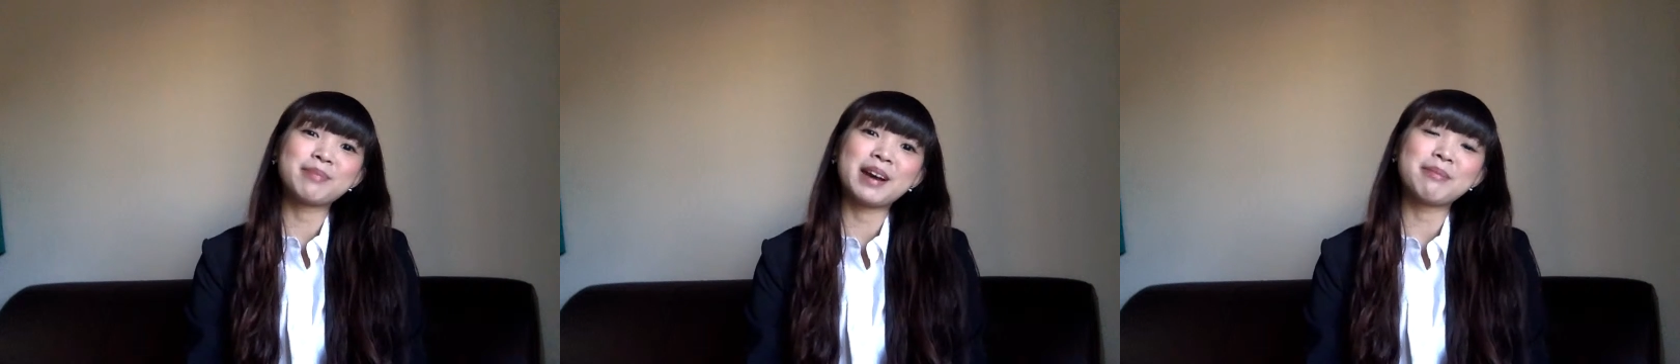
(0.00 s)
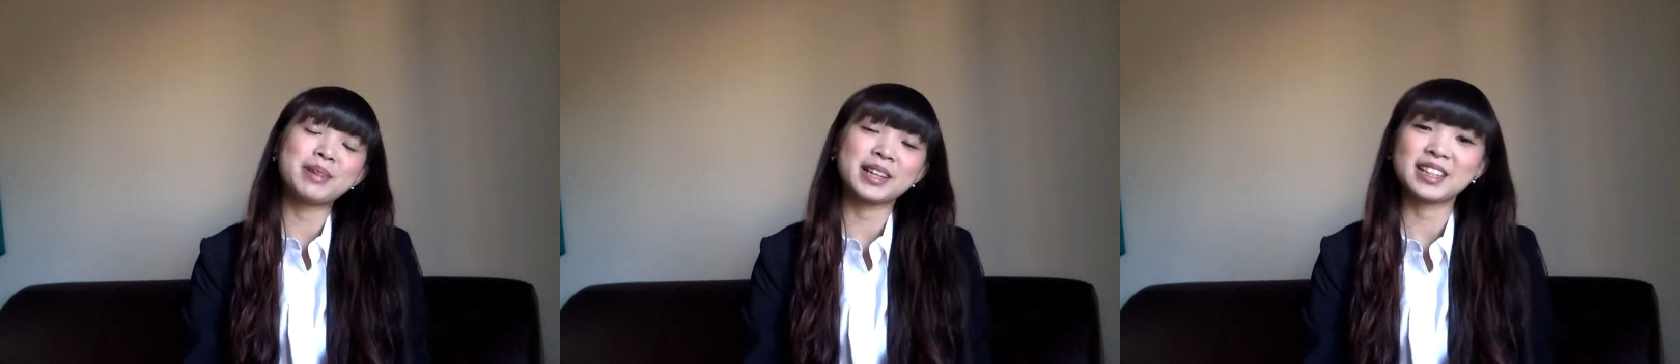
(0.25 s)

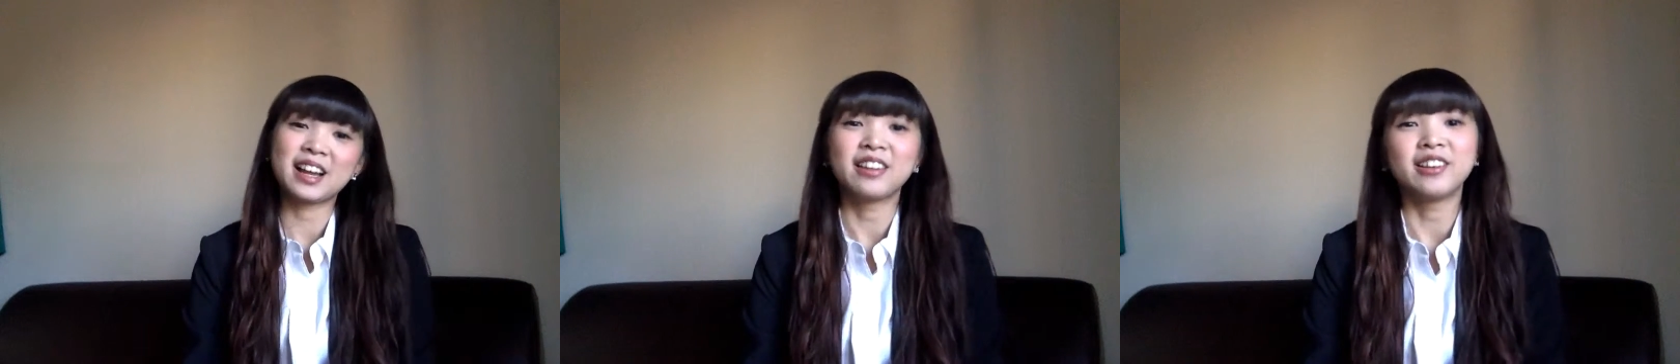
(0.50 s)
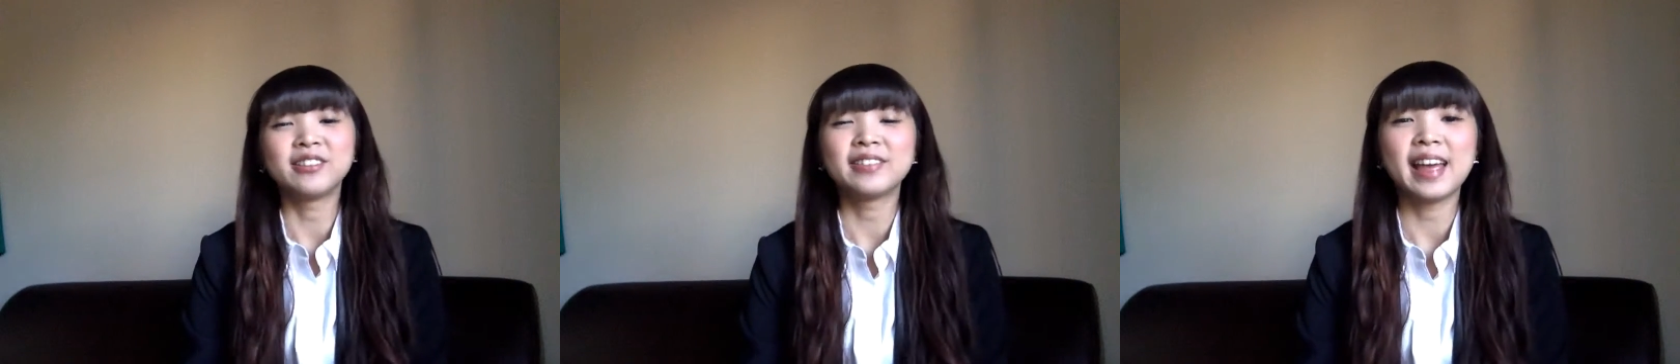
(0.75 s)
buy
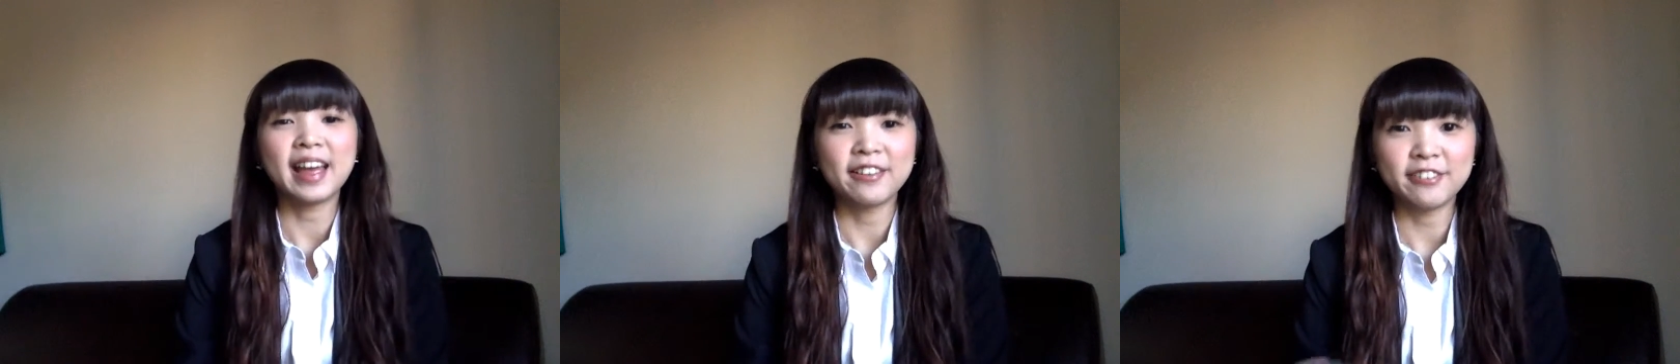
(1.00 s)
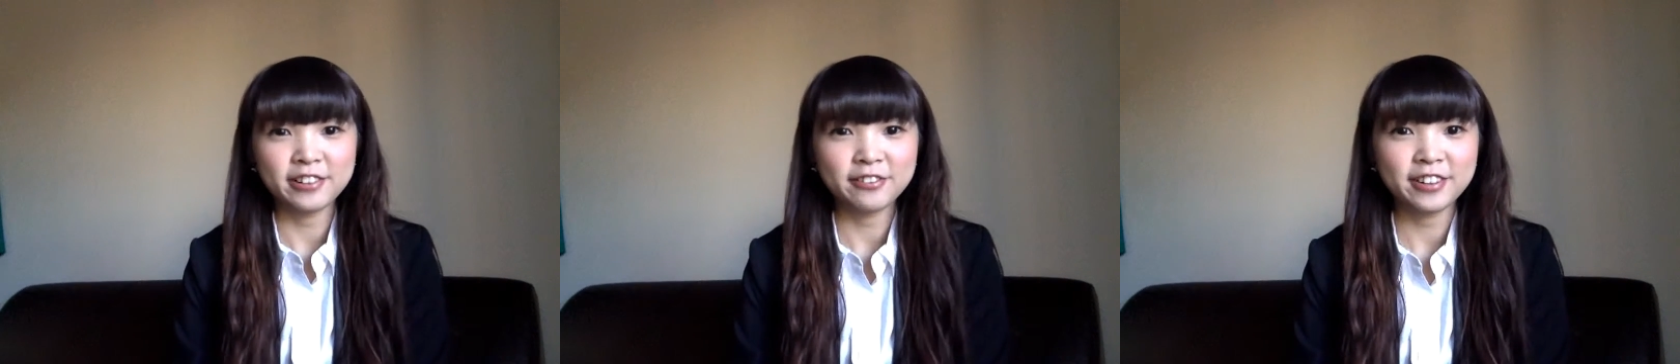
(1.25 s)
McDonald's
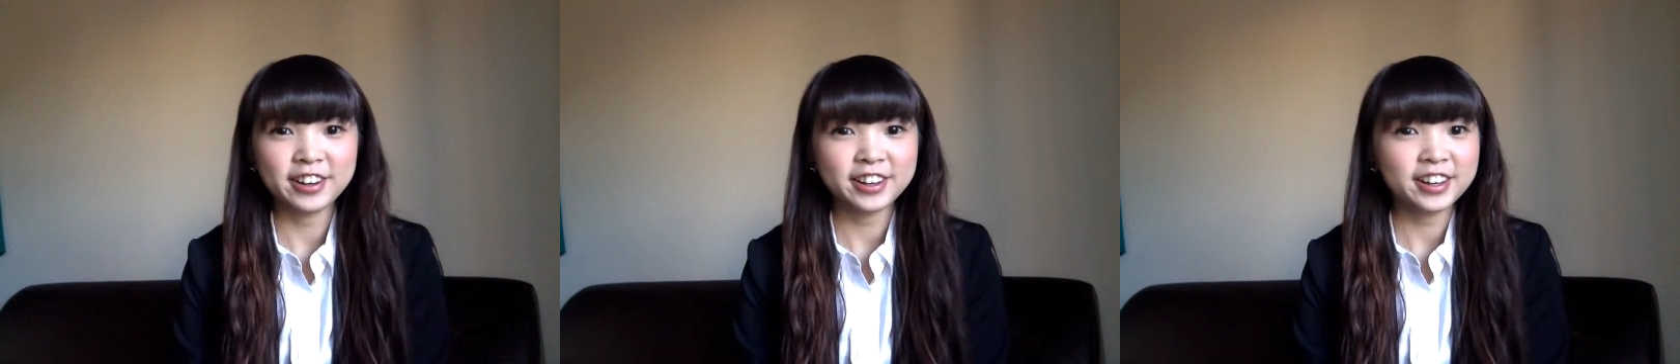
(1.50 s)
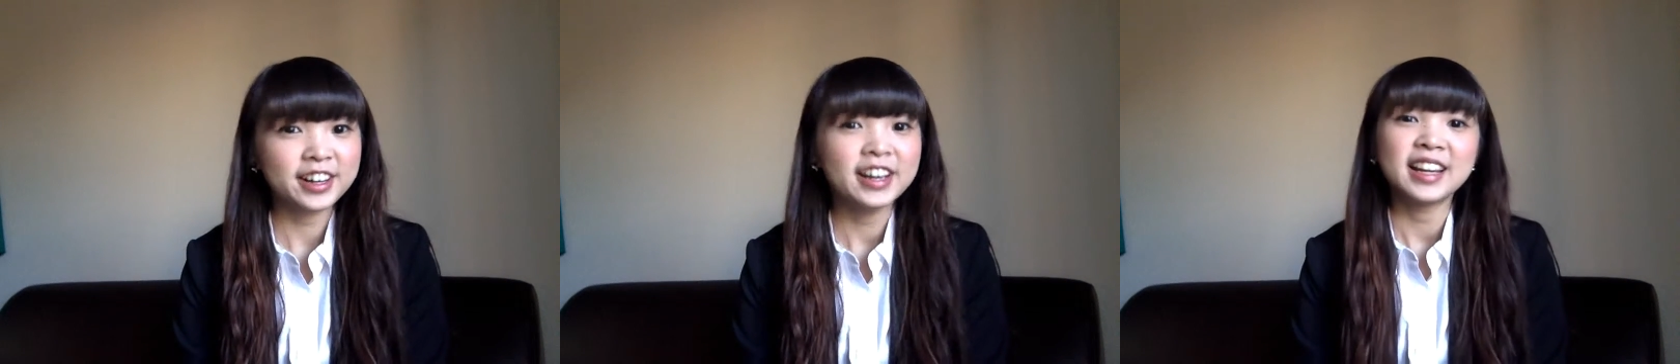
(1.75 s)

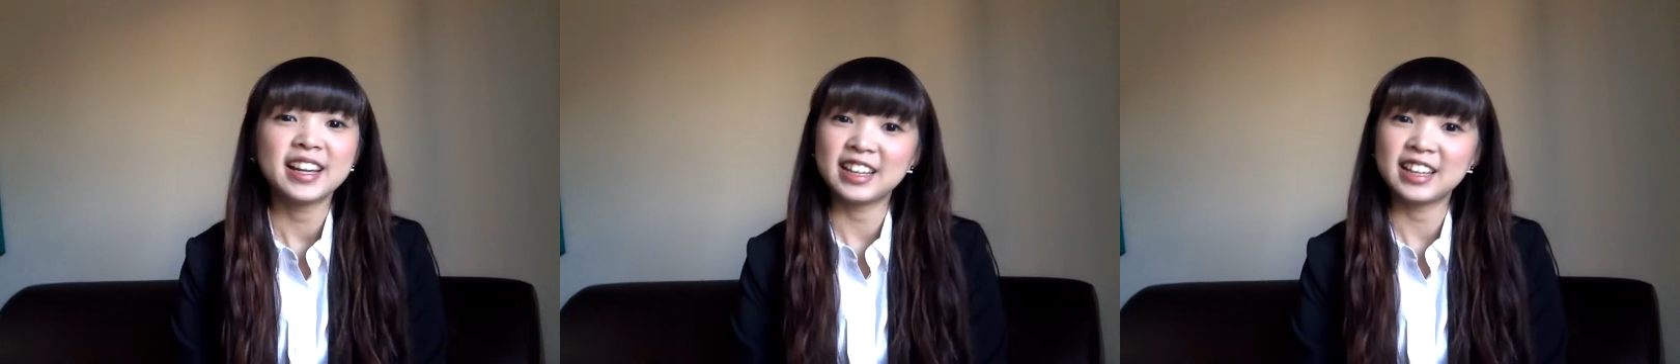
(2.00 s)
everywhere